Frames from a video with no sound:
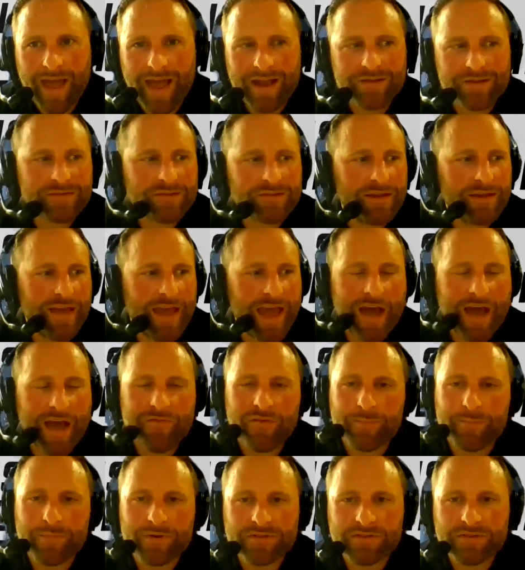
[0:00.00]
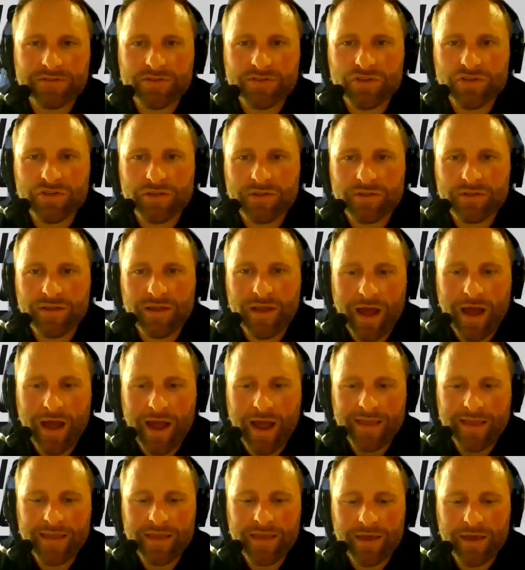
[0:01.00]
actually have a position that
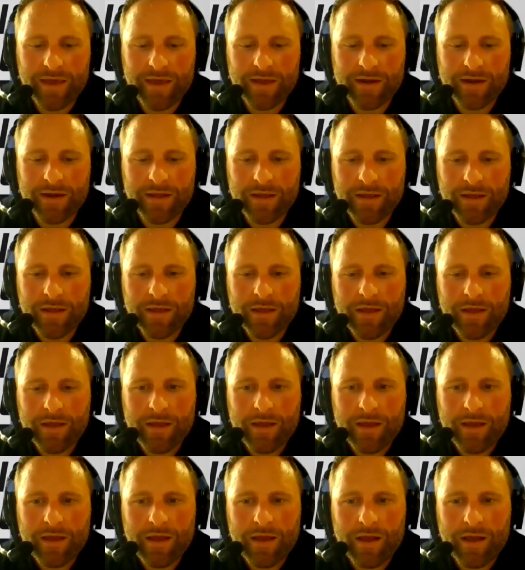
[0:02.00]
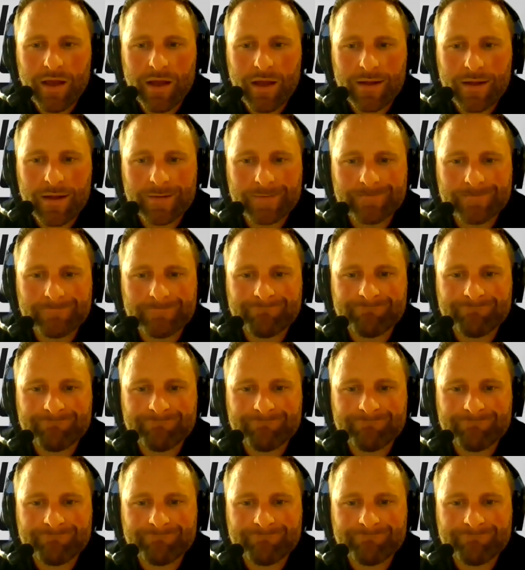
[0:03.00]
i can uh,